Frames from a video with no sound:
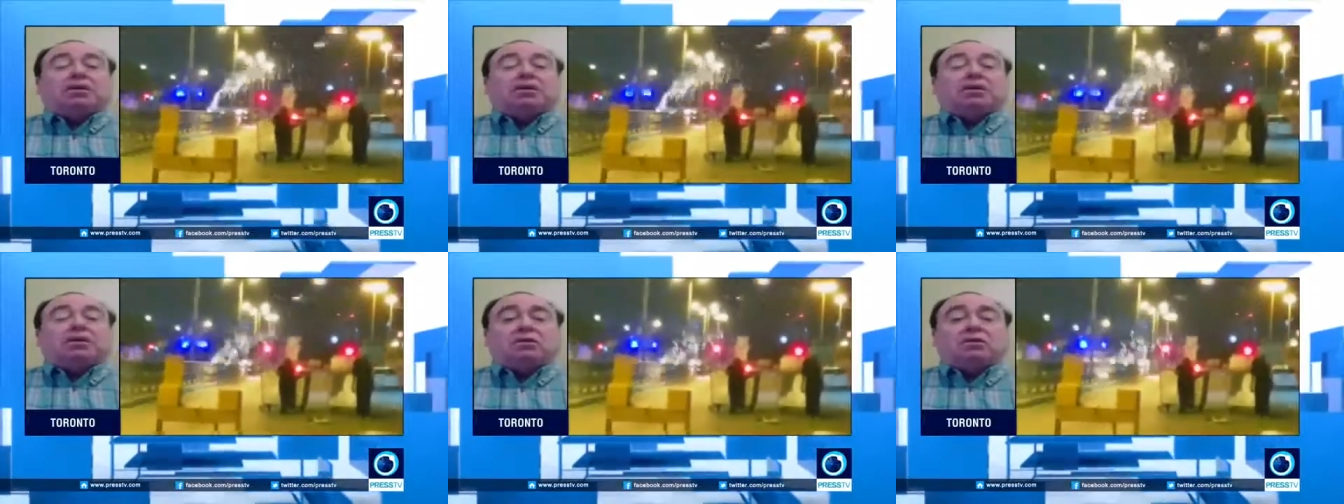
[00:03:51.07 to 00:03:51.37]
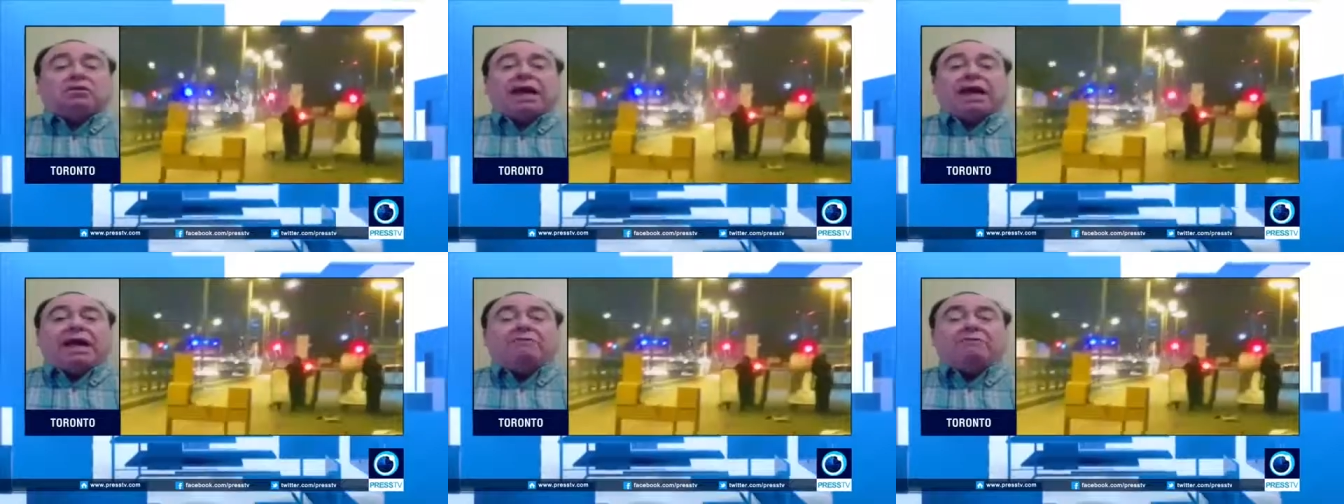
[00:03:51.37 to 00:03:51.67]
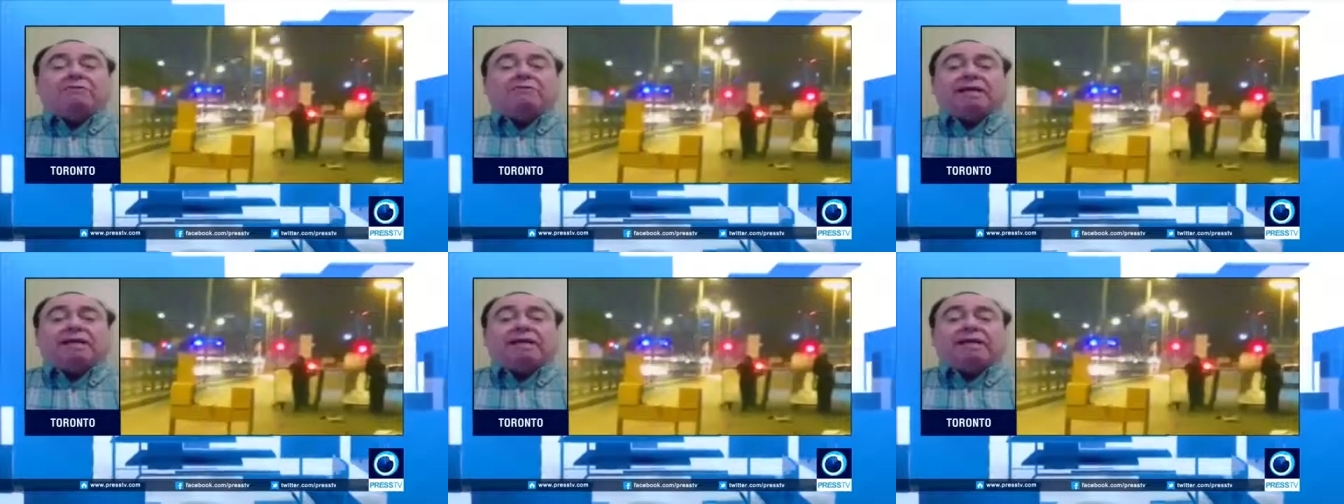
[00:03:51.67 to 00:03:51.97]
So we
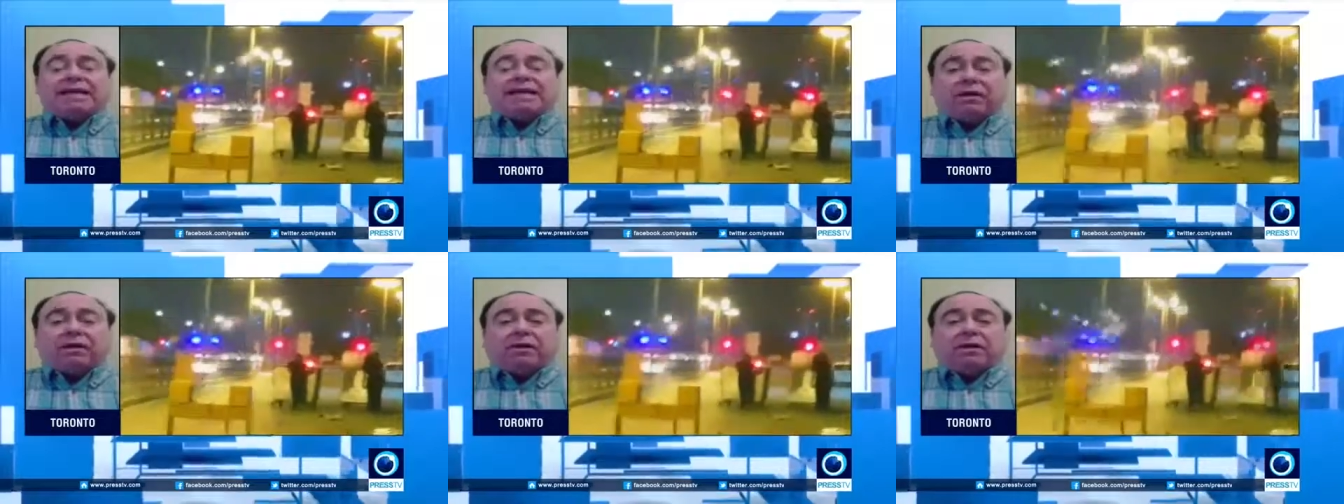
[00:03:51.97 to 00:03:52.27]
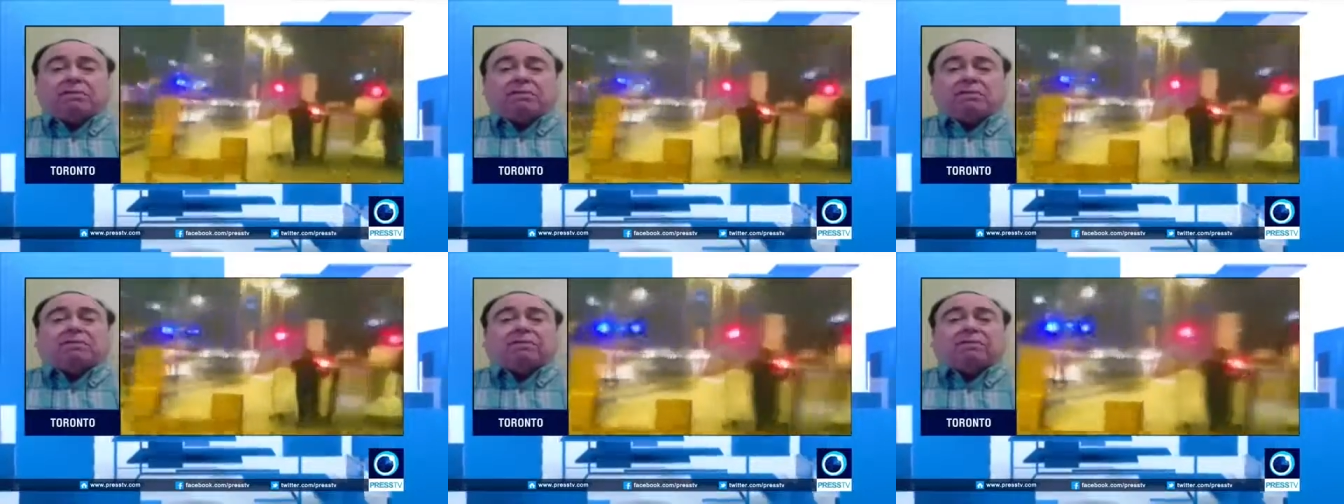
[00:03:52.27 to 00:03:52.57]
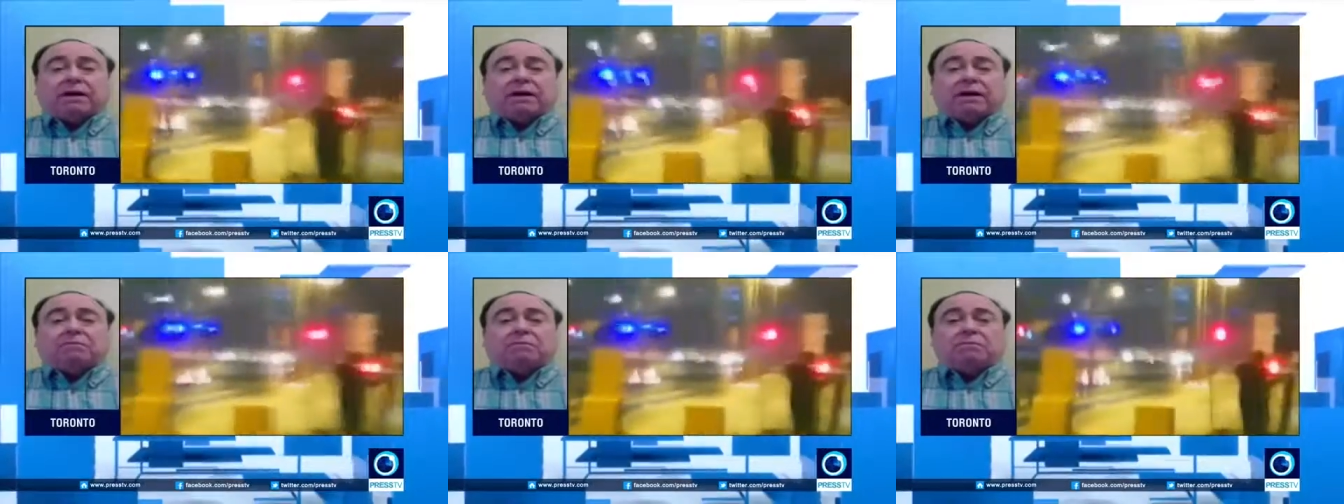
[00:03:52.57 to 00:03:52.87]
have a terrible,
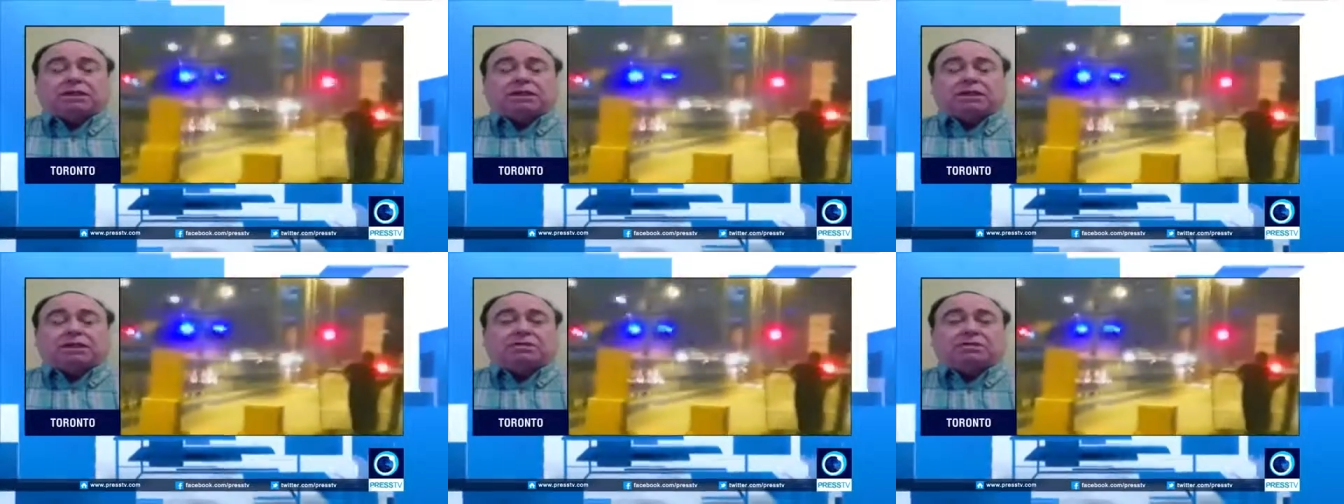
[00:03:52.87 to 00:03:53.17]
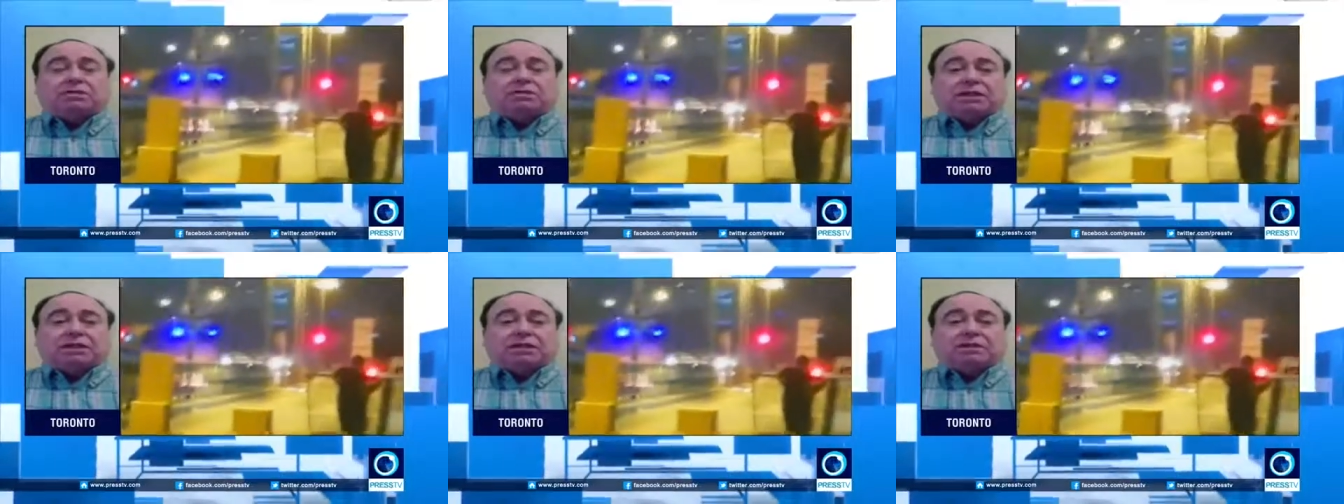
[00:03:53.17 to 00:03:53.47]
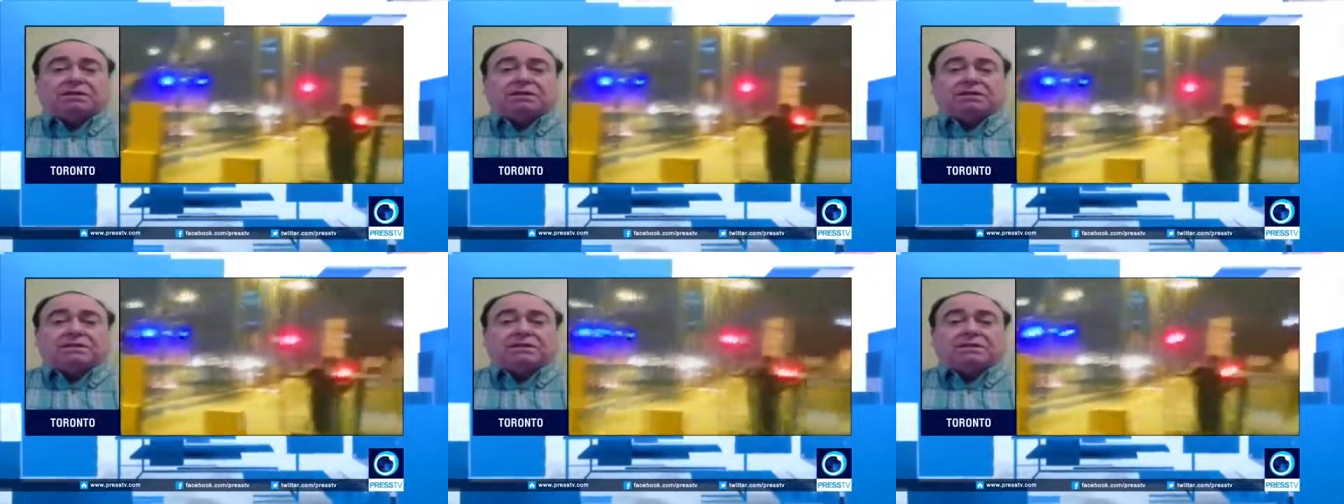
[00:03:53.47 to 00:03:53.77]
terrible
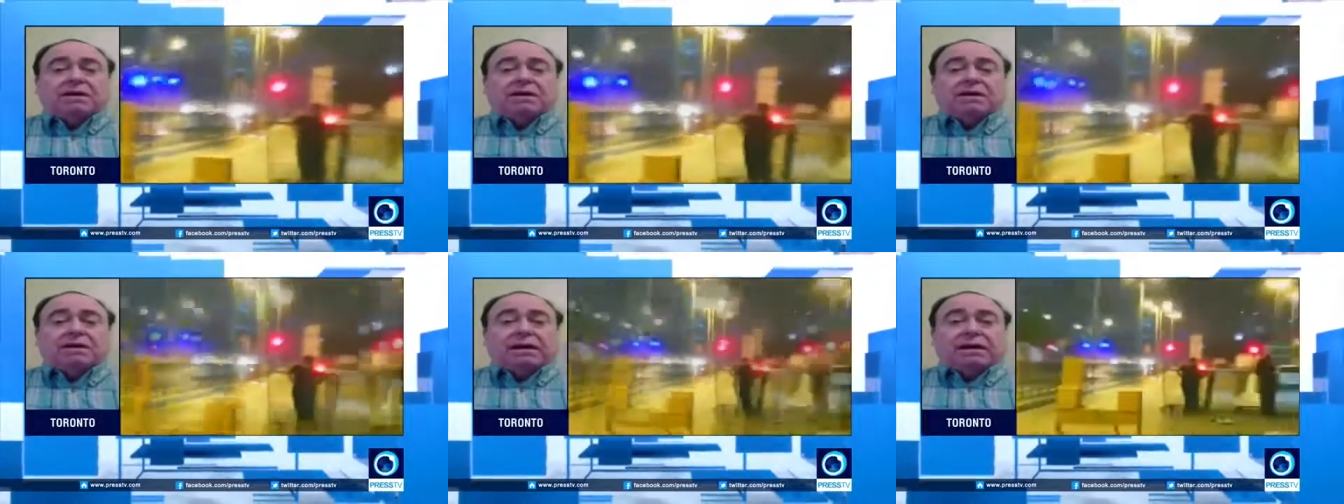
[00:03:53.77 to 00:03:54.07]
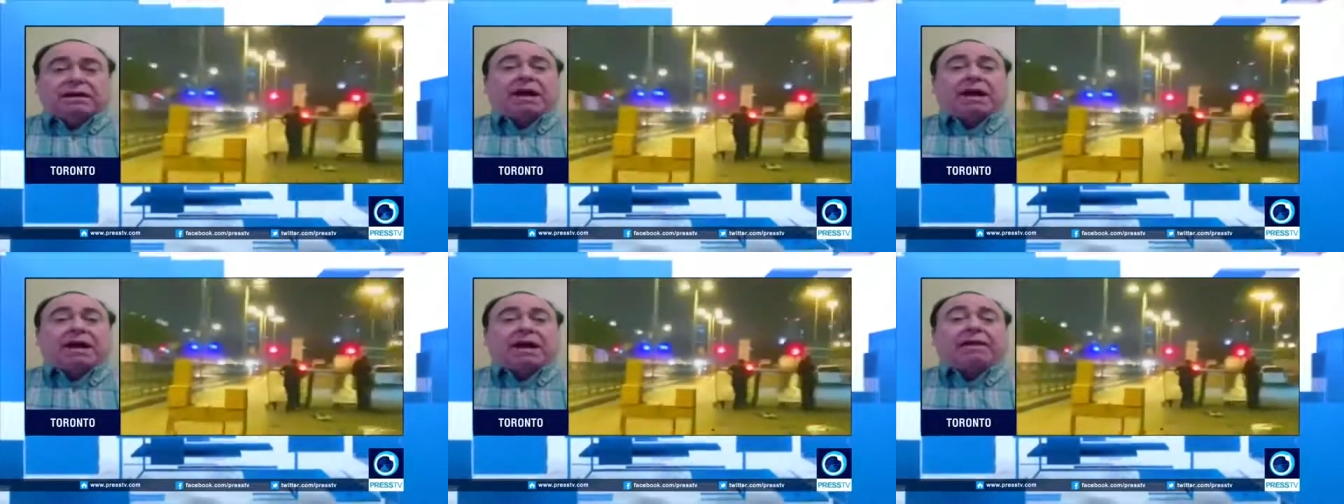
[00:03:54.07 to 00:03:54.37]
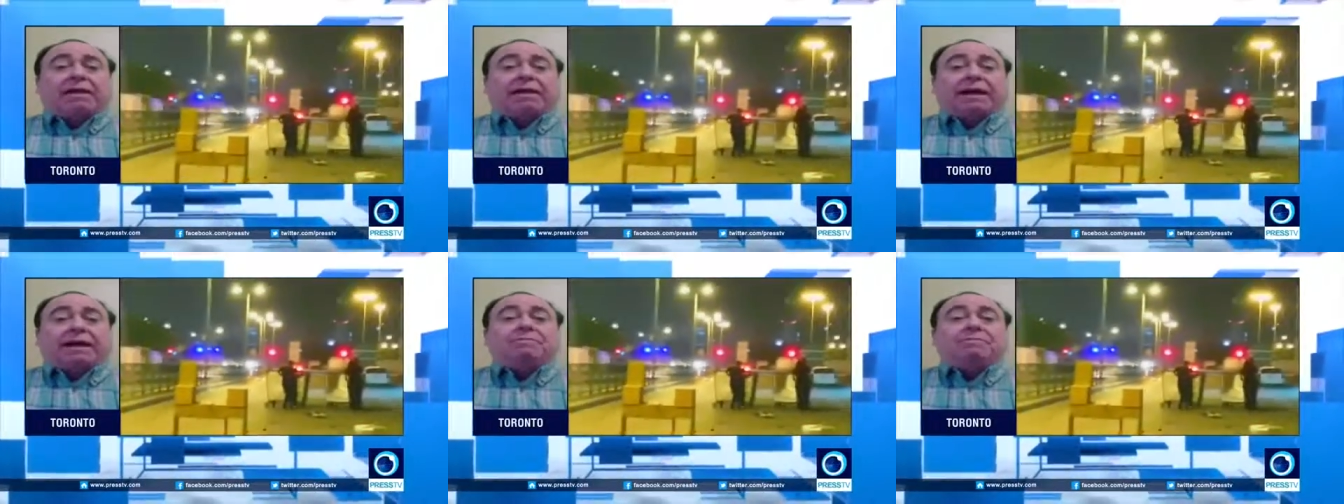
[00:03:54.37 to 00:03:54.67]
situation in
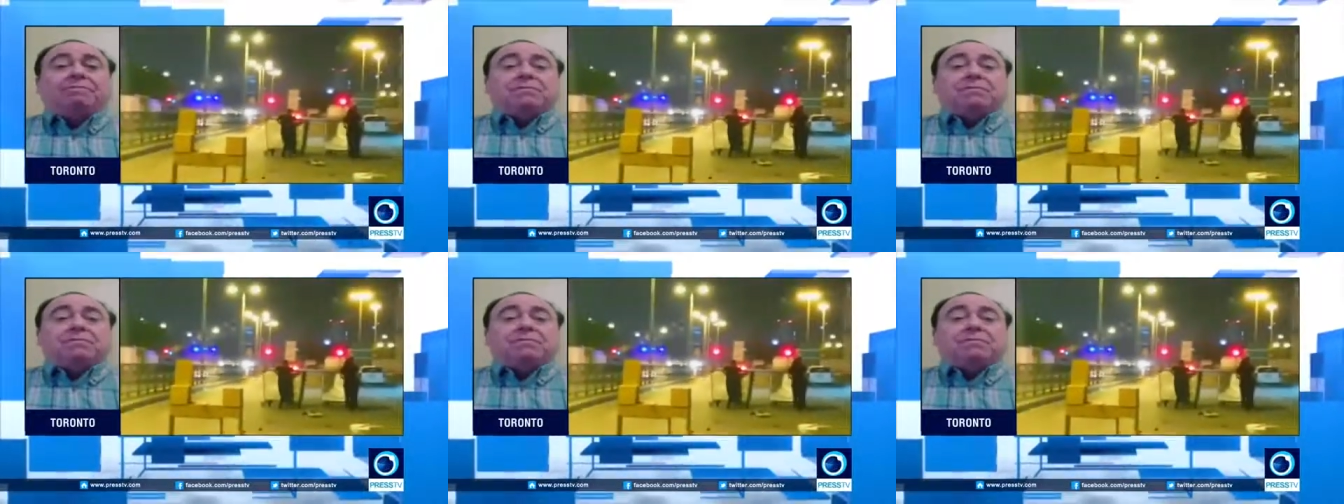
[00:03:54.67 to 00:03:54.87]
Bahrain.